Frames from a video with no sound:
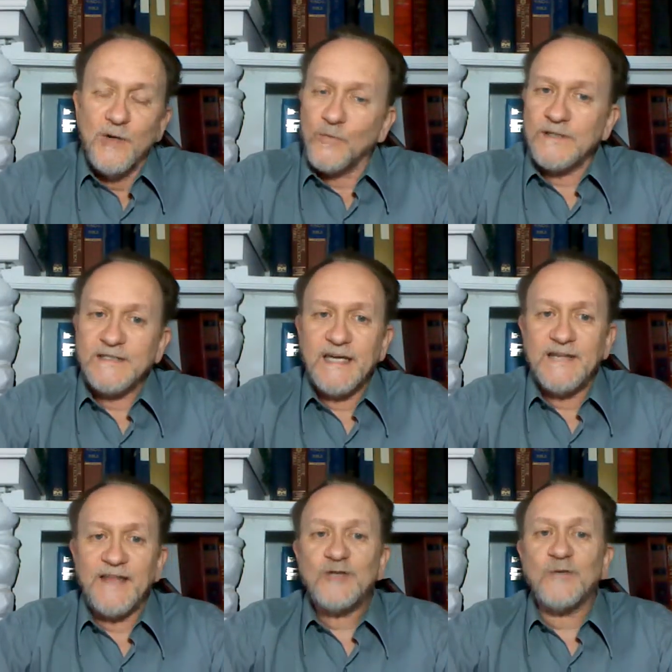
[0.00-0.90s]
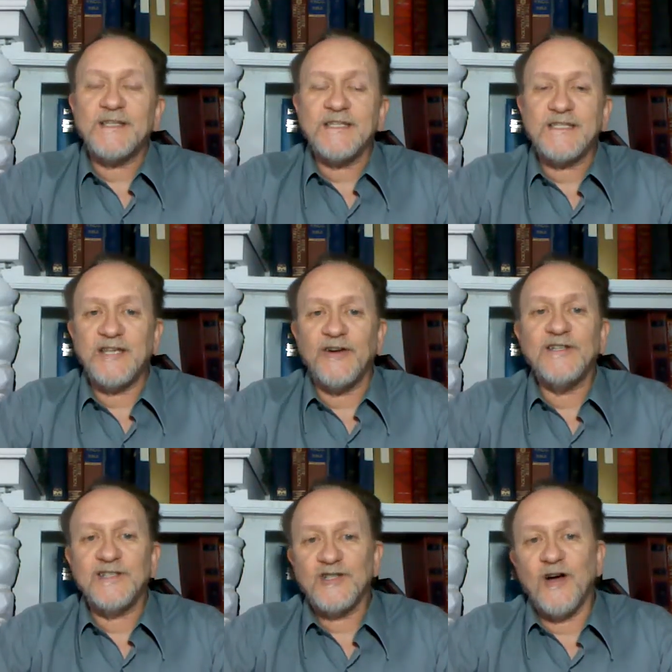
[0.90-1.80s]
Once again, that's what this
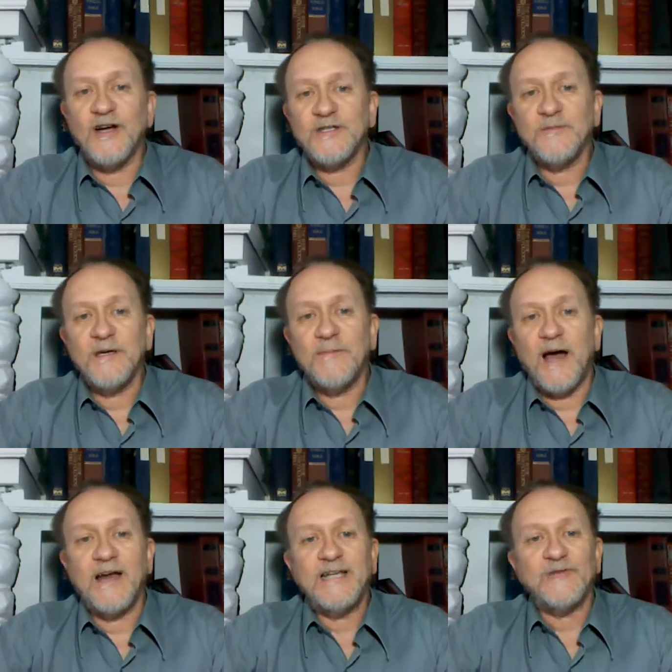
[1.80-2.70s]
series is going to be about.